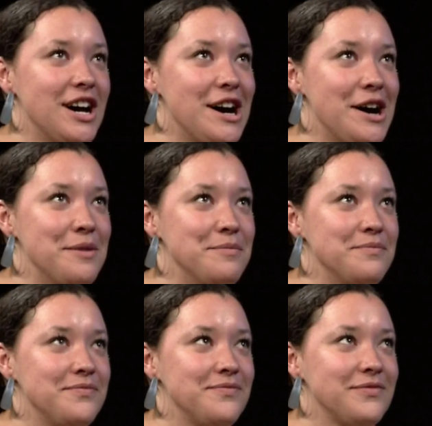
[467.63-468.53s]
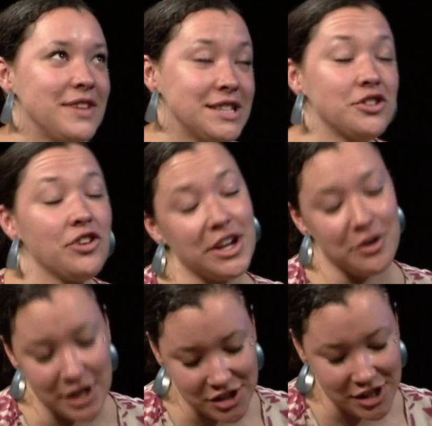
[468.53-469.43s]
Um, that's a great
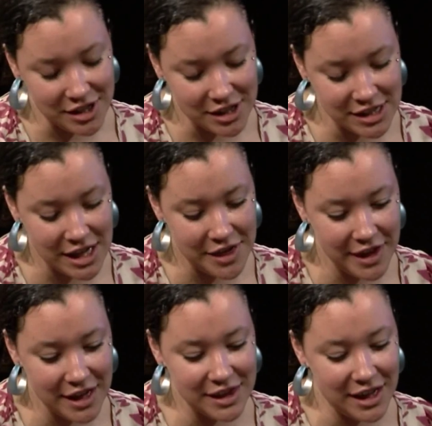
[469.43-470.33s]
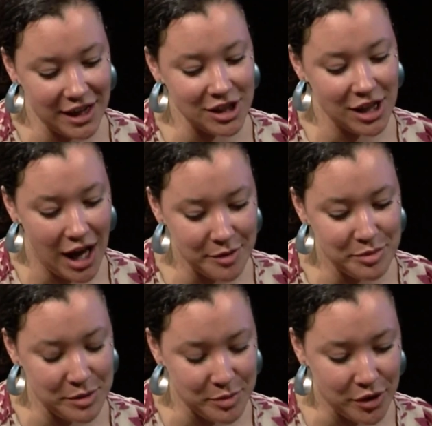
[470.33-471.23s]
question because I think that a lot of
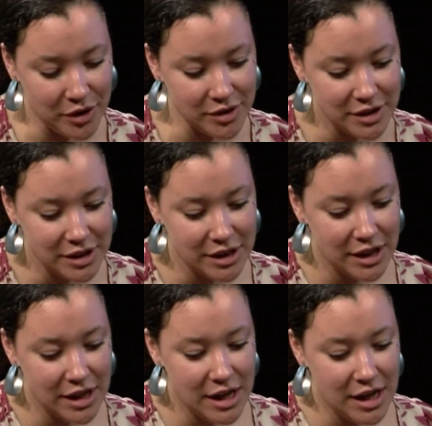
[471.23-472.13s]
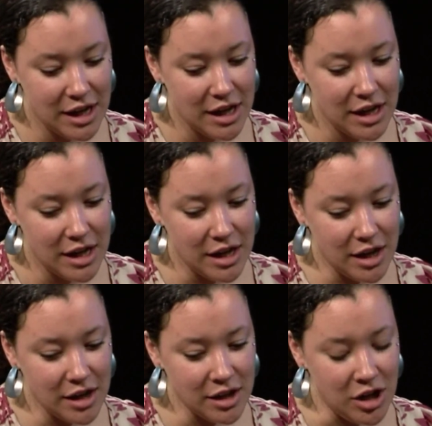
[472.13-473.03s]
people,
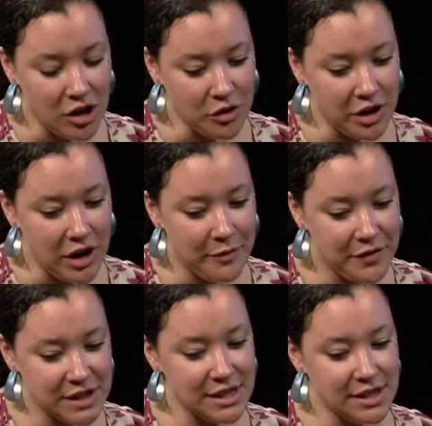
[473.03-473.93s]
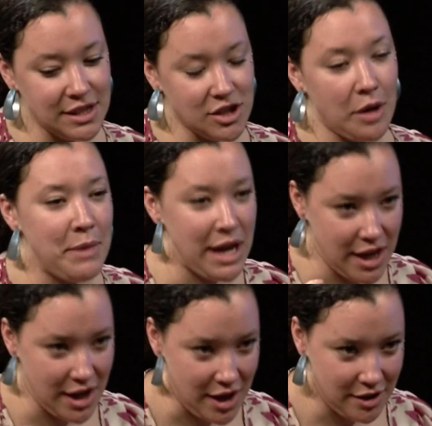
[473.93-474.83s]
you know, their emphasis is on
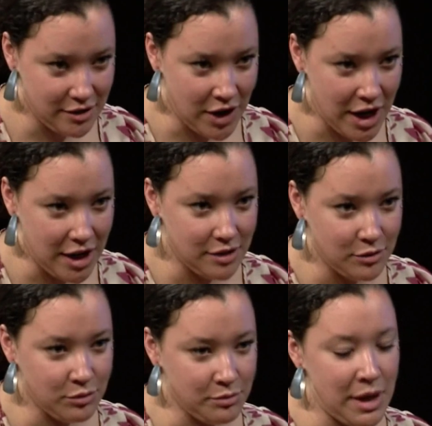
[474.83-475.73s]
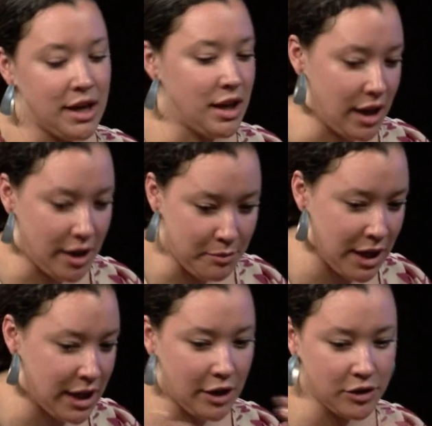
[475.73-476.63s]
making it right, yeah. making it,
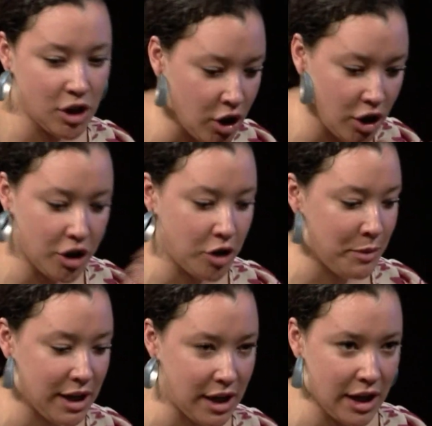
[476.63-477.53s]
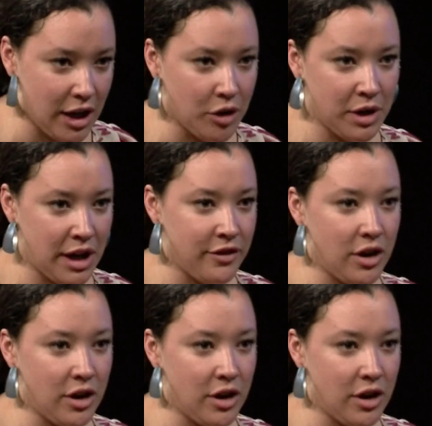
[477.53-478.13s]
make it that out the hood, so or making things, it, or whatever.